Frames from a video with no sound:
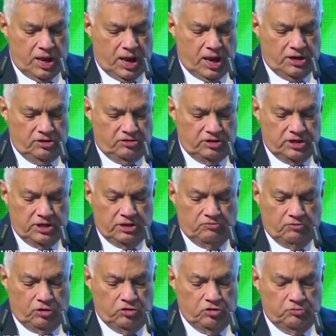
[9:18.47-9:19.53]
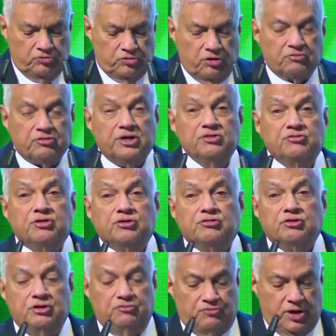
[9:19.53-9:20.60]
Additional volumes of
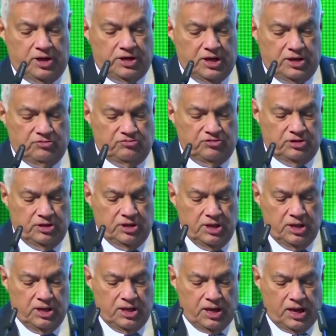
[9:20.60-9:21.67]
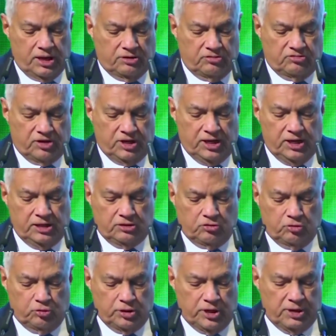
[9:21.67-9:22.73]
concessionary financing at scale
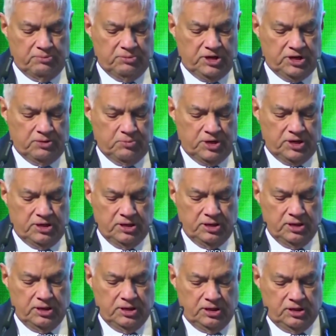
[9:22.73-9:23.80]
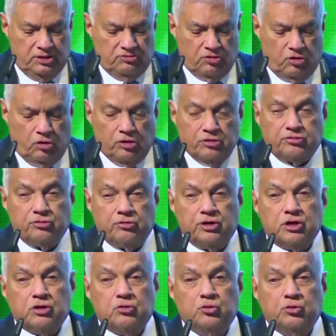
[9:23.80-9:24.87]
through the MDB is also
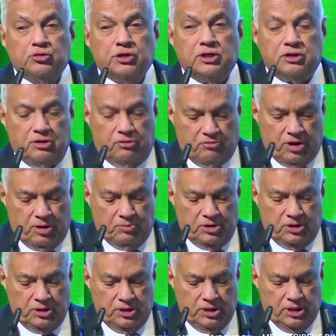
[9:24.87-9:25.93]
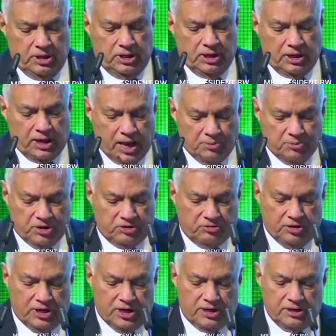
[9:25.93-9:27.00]
a crucial requirement.
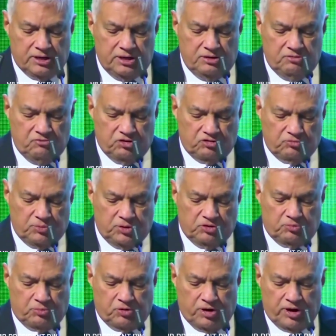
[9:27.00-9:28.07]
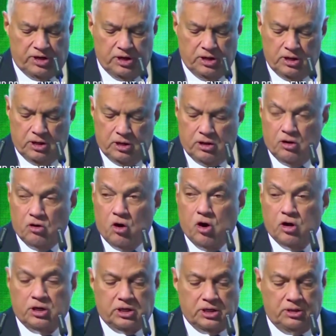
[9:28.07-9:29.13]
Climate-related investments provide
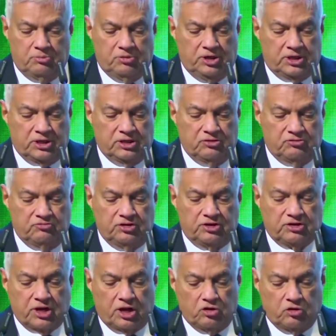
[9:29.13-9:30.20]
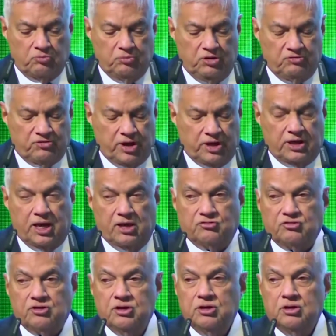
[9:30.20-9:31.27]
long-term returns which cannot be
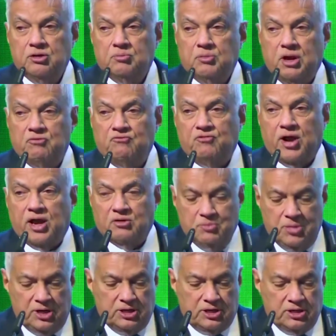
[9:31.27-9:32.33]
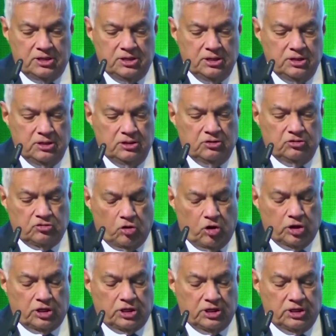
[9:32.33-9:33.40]
financed by fragmented,
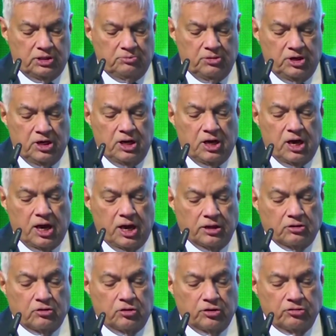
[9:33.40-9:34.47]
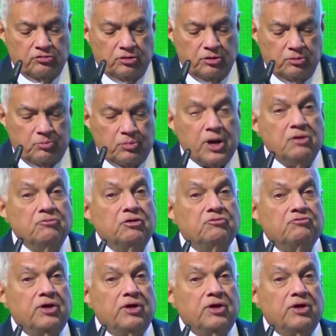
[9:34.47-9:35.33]
short-term, high-cost private